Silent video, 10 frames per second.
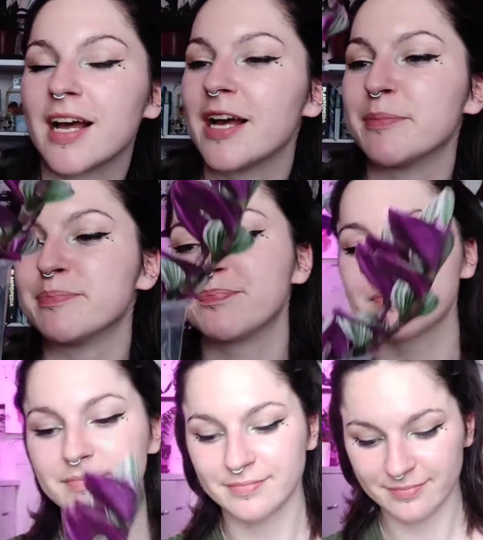Yeah,
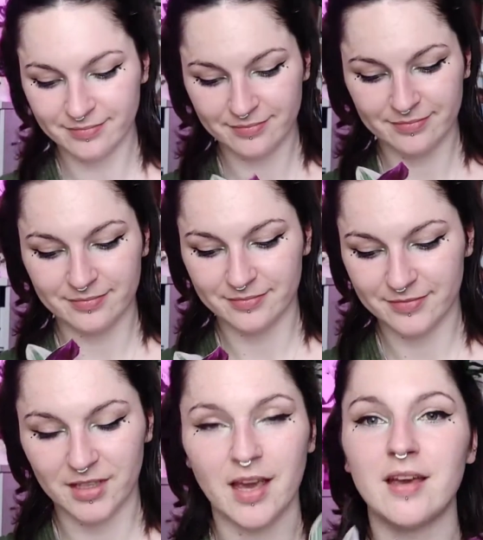
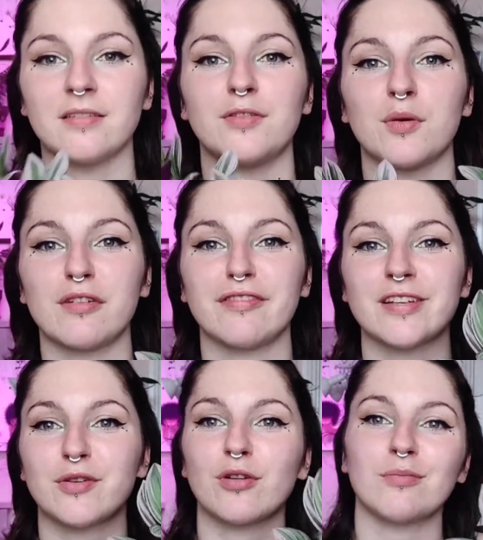if you want a
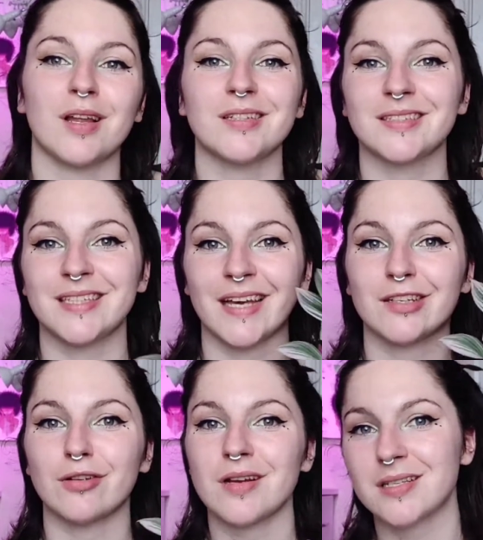fast-growing plant,
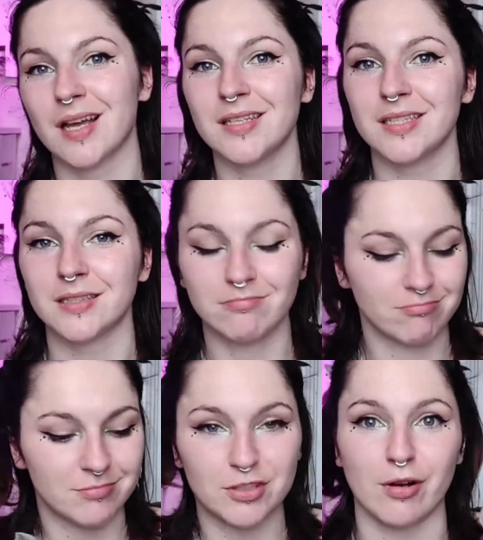get a tradescantia.
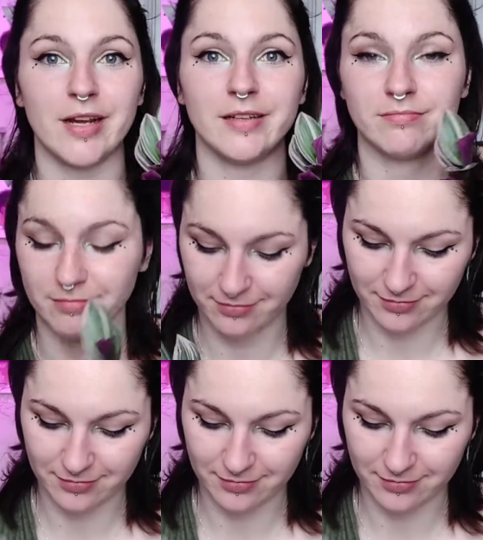It's great.